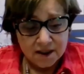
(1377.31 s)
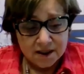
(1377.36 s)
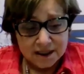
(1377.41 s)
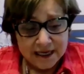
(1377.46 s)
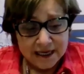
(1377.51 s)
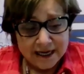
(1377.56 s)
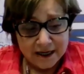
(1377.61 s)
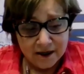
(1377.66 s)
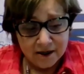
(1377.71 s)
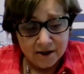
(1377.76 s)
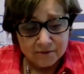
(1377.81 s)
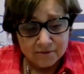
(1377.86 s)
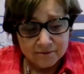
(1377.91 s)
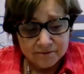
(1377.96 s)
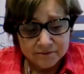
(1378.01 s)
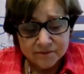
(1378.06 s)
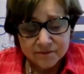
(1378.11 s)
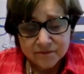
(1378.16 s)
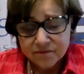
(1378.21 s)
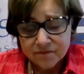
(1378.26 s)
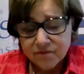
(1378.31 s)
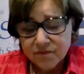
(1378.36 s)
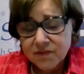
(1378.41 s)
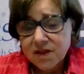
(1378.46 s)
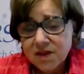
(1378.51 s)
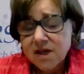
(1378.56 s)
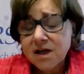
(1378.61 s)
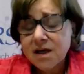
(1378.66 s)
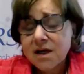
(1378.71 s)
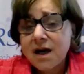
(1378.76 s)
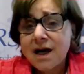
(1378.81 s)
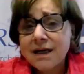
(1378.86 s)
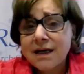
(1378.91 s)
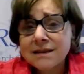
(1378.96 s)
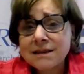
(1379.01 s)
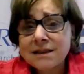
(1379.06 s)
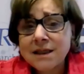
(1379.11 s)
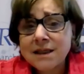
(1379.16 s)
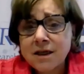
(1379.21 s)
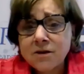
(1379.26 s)
Now, I
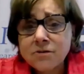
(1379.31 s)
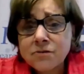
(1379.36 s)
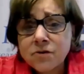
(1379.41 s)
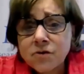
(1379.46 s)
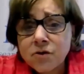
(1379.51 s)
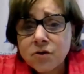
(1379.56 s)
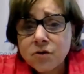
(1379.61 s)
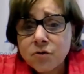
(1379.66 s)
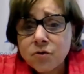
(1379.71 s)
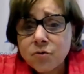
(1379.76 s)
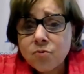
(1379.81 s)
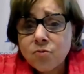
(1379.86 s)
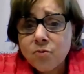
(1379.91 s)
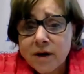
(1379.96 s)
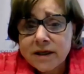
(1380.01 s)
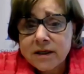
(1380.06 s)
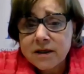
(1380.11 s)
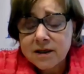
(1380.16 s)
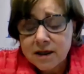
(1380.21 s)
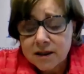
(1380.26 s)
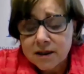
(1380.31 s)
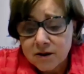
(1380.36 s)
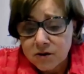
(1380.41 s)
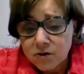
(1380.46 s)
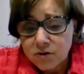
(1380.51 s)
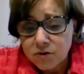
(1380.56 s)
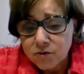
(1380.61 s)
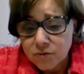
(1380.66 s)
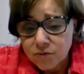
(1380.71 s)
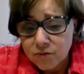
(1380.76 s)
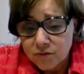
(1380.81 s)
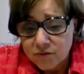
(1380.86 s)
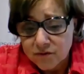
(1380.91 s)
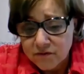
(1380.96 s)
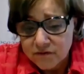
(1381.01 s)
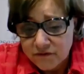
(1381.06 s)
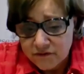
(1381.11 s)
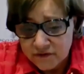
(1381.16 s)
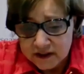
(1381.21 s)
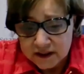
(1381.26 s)
tell you when you
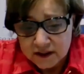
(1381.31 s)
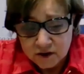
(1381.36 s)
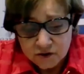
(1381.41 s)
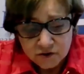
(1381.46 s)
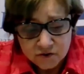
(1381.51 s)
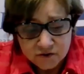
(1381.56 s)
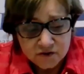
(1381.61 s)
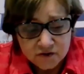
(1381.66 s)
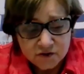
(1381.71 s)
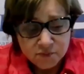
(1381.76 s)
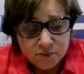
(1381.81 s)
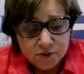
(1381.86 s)
finish this